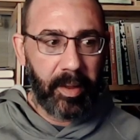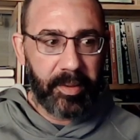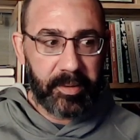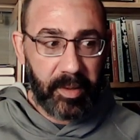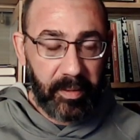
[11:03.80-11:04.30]

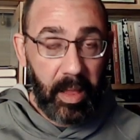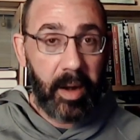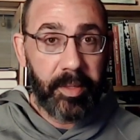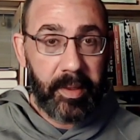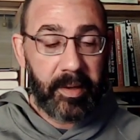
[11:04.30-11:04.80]
there's a lot of
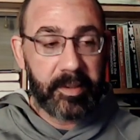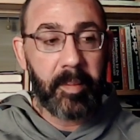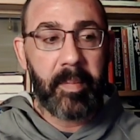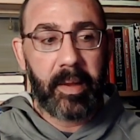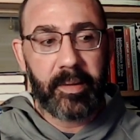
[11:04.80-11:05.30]
things that
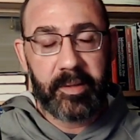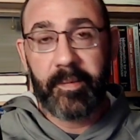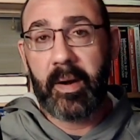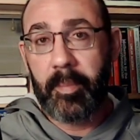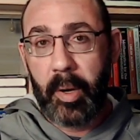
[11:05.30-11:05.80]
make this
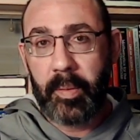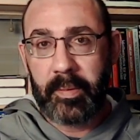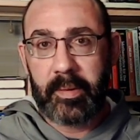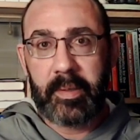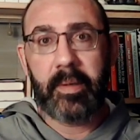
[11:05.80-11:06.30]
very
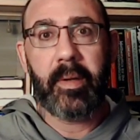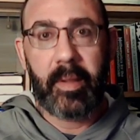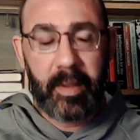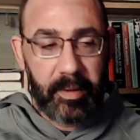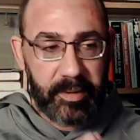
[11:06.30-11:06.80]
potent.
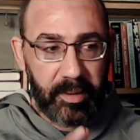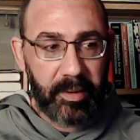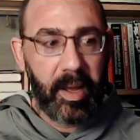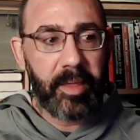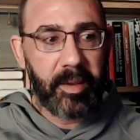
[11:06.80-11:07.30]
There's a
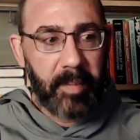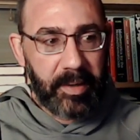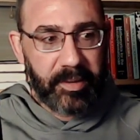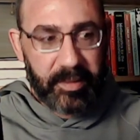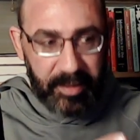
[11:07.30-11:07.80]
lot that makes
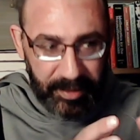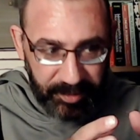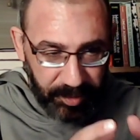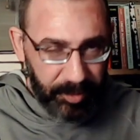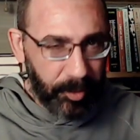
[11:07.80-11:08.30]
this
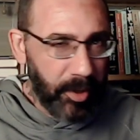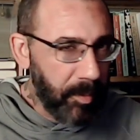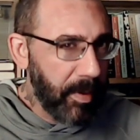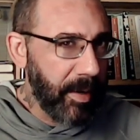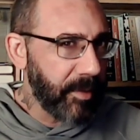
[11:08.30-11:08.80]
30
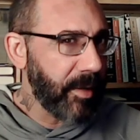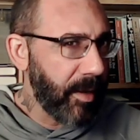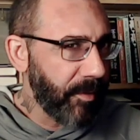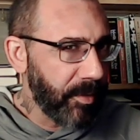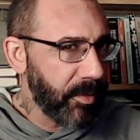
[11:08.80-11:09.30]
minutes out
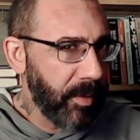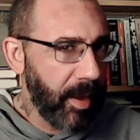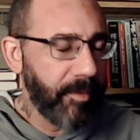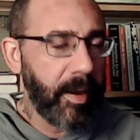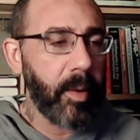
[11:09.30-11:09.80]
of your
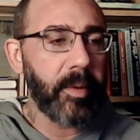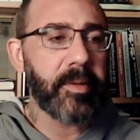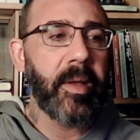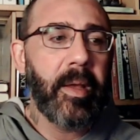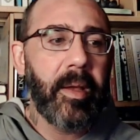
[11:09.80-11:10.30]
2.5 hours
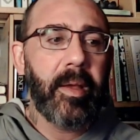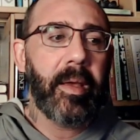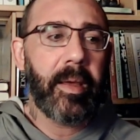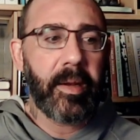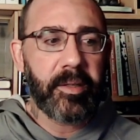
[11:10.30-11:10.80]

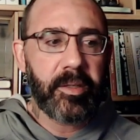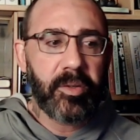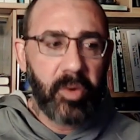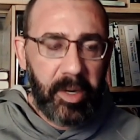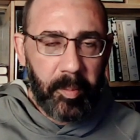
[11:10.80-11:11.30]
an
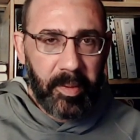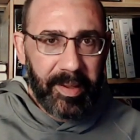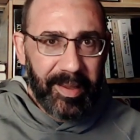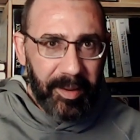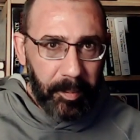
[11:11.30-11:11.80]

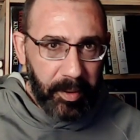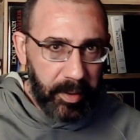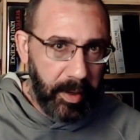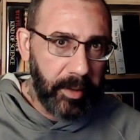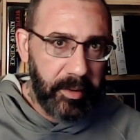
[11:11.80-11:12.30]
extremely
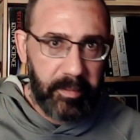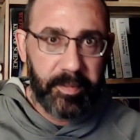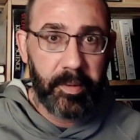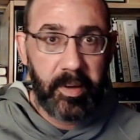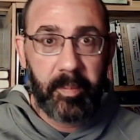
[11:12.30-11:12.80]
productive
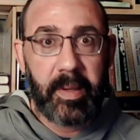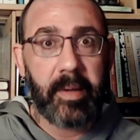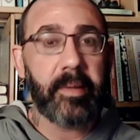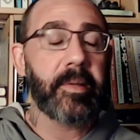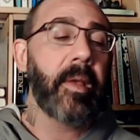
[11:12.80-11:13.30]
30 minutes.